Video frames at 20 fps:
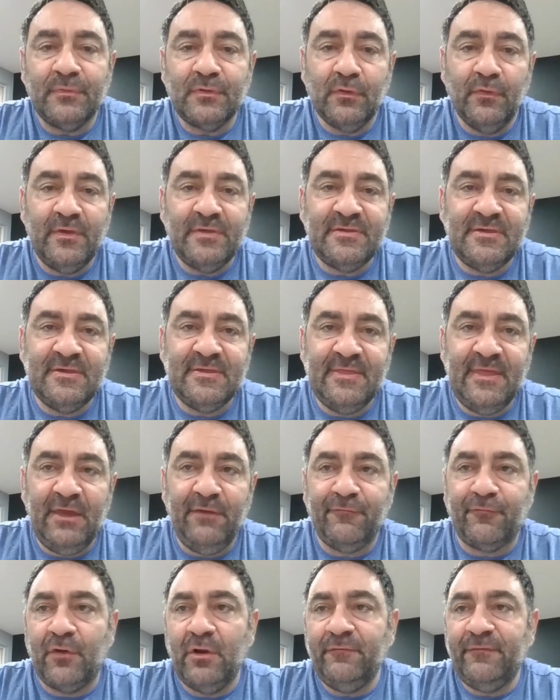So this is the
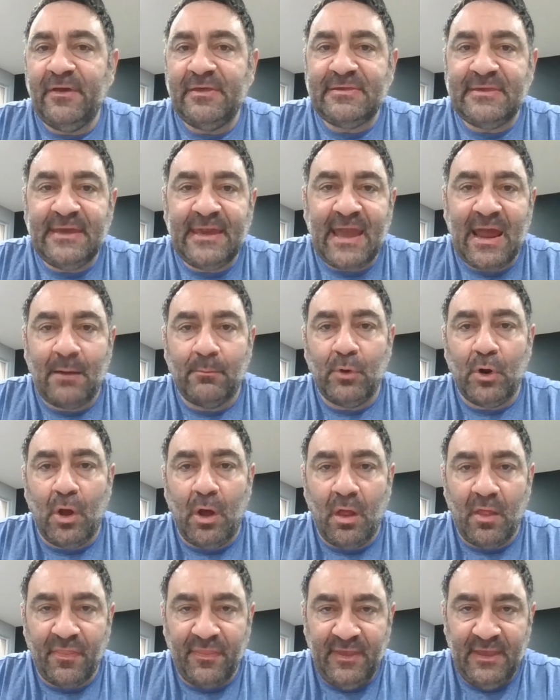front-facing camera
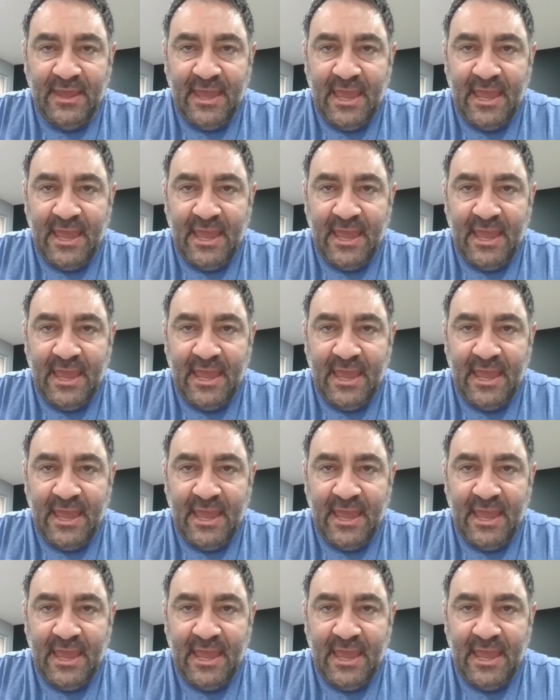on the